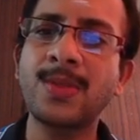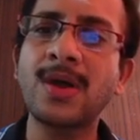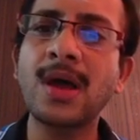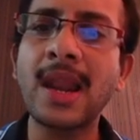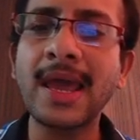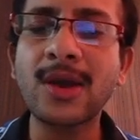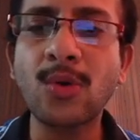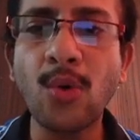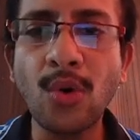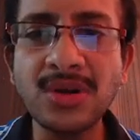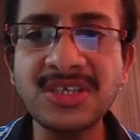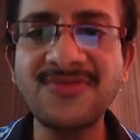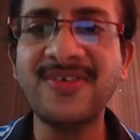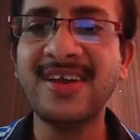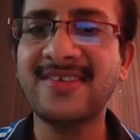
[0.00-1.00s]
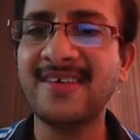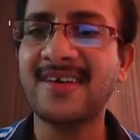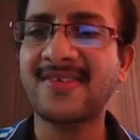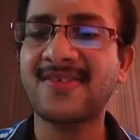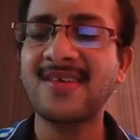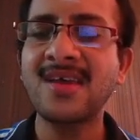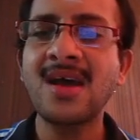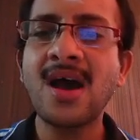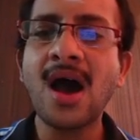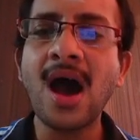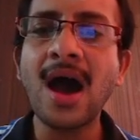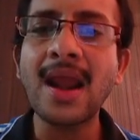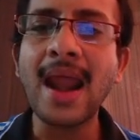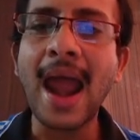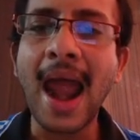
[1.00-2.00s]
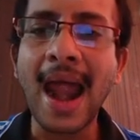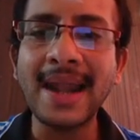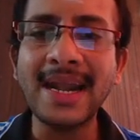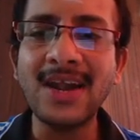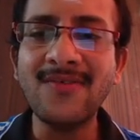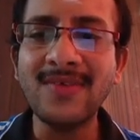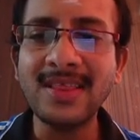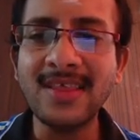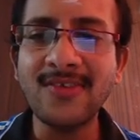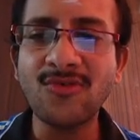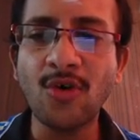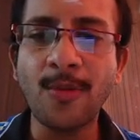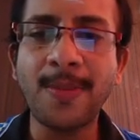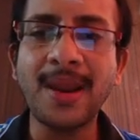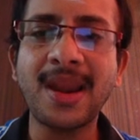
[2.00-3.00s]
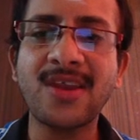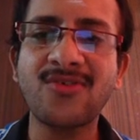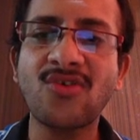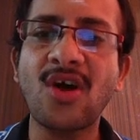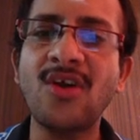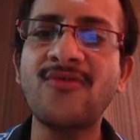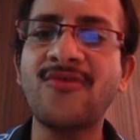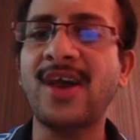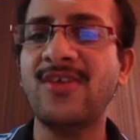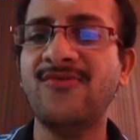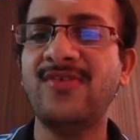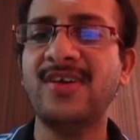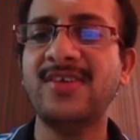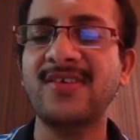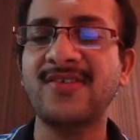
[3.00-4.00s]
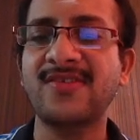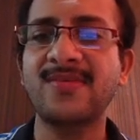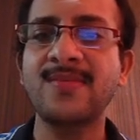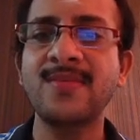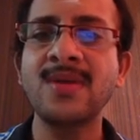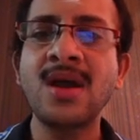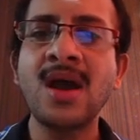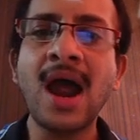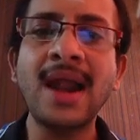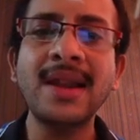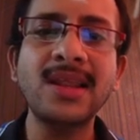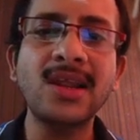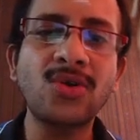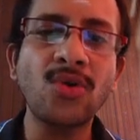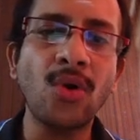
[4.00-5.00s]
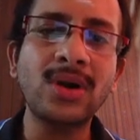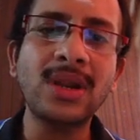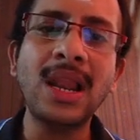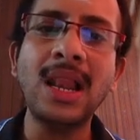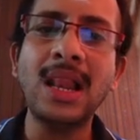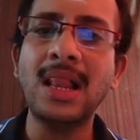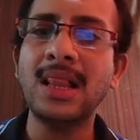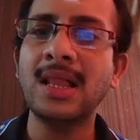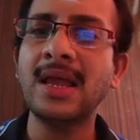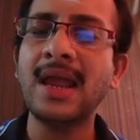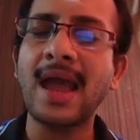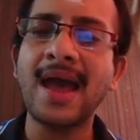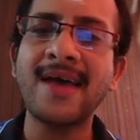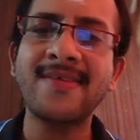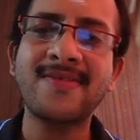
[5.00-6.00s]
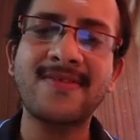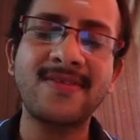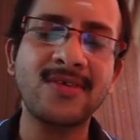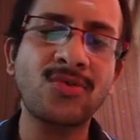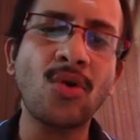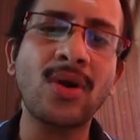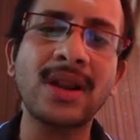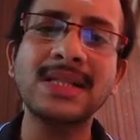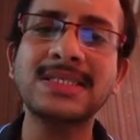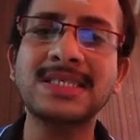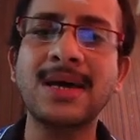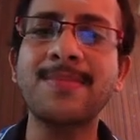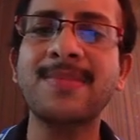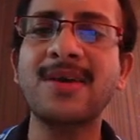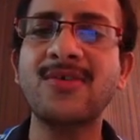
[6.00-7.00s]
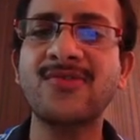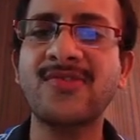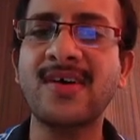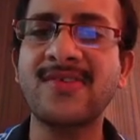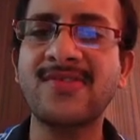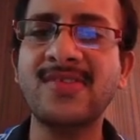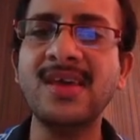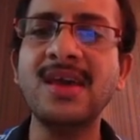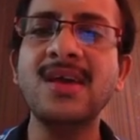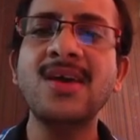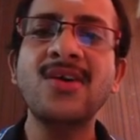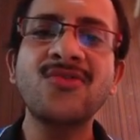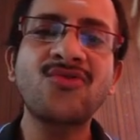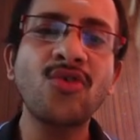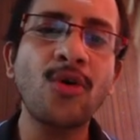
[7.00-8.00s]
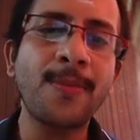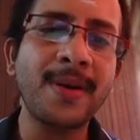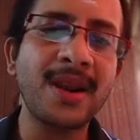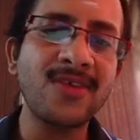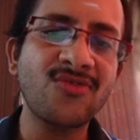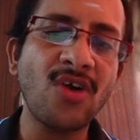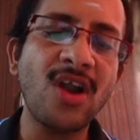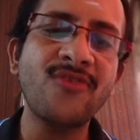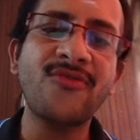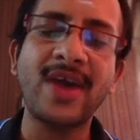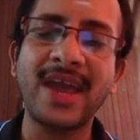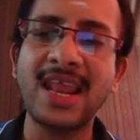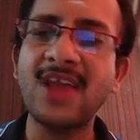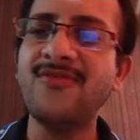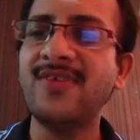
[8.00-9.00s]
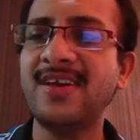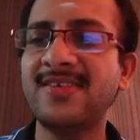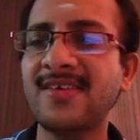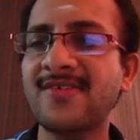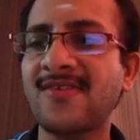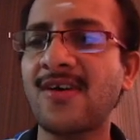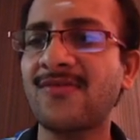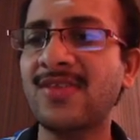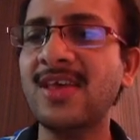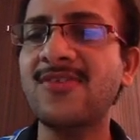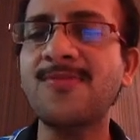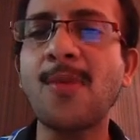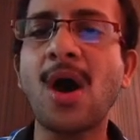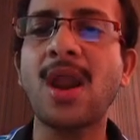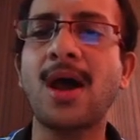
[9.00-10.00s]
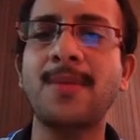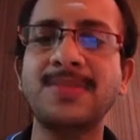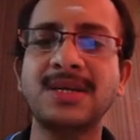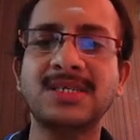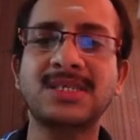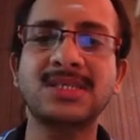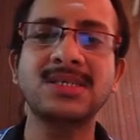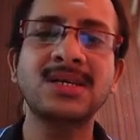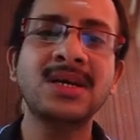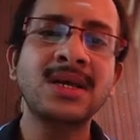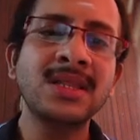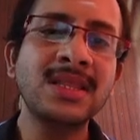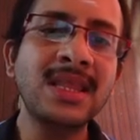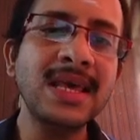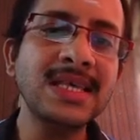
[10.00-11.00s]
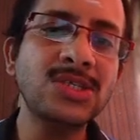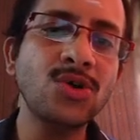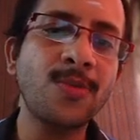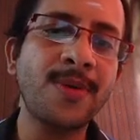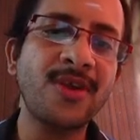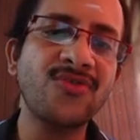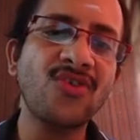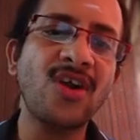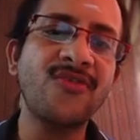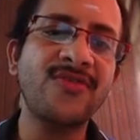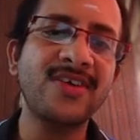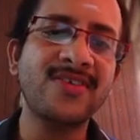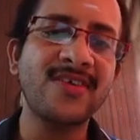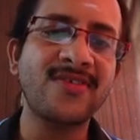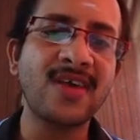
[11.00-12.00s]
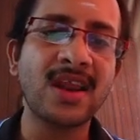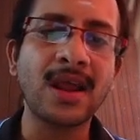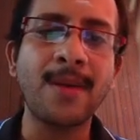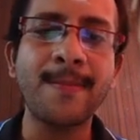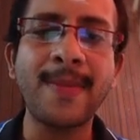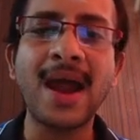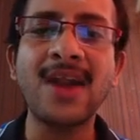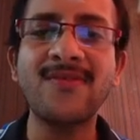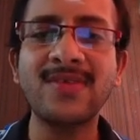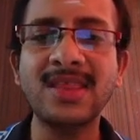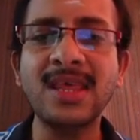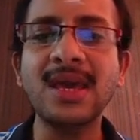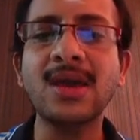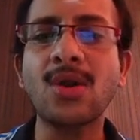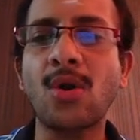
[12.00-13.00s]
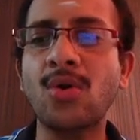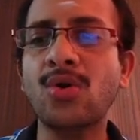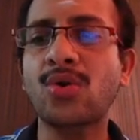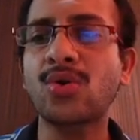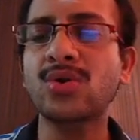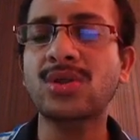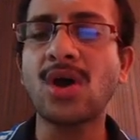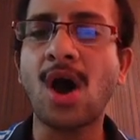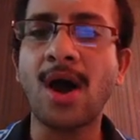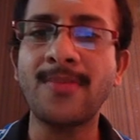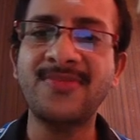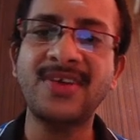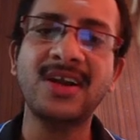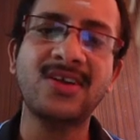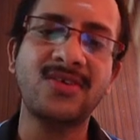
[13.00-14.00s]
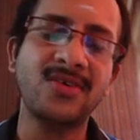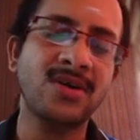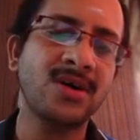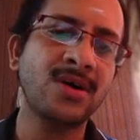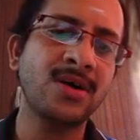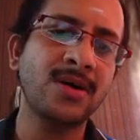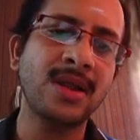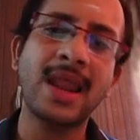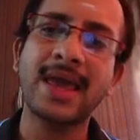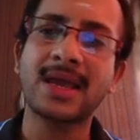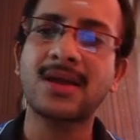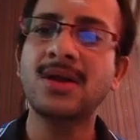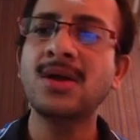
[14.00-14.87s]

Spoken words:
like coarse features are added with the super resolved fine features, and the total as total sum gives us the super resolved finer features of the small objects. These super resolved features are compared with the ground truth object like